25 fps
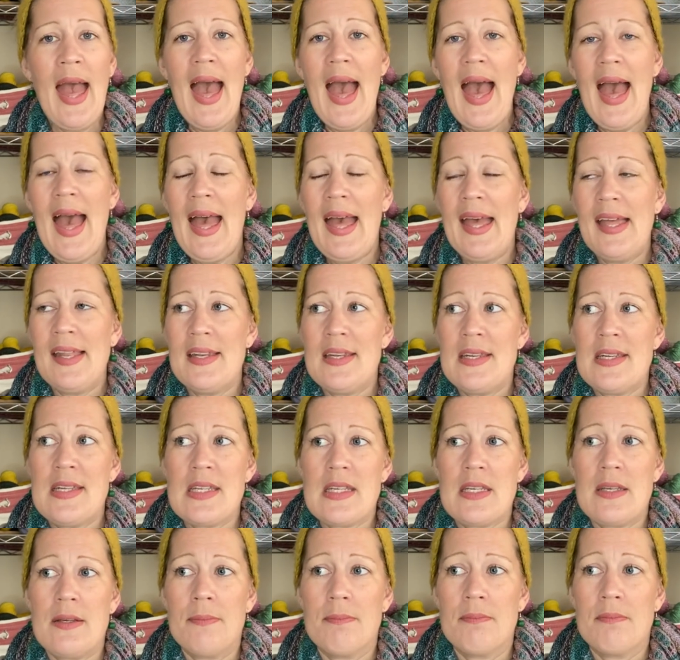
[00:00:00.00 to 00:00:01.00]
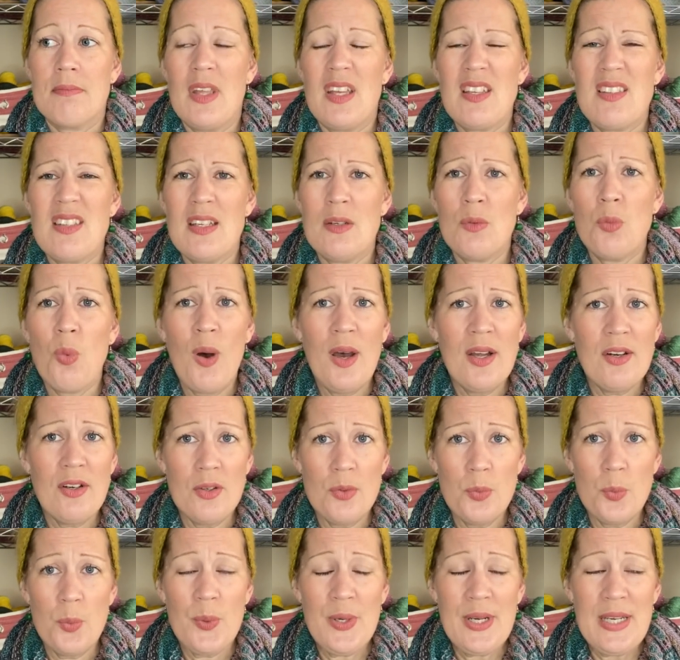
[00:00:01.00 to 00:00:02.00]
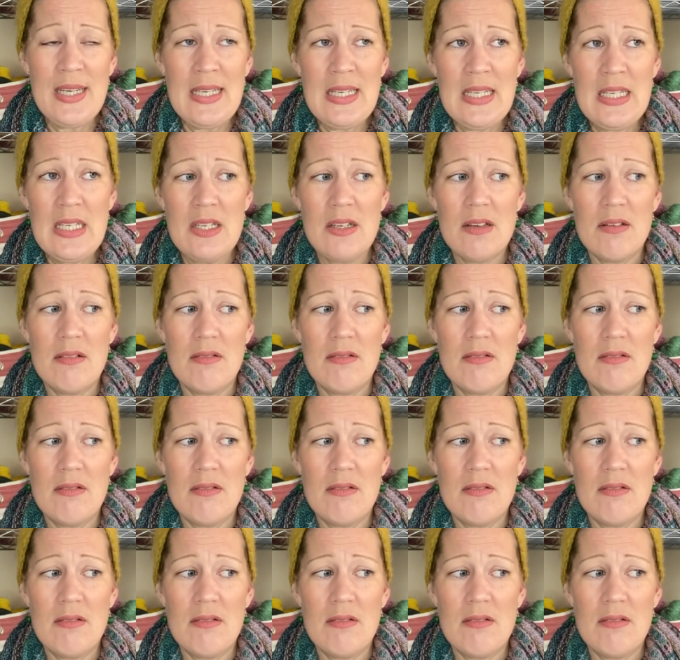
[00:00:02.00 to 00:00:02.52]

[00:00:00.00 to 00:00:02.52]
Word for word: And um, I said, why don't we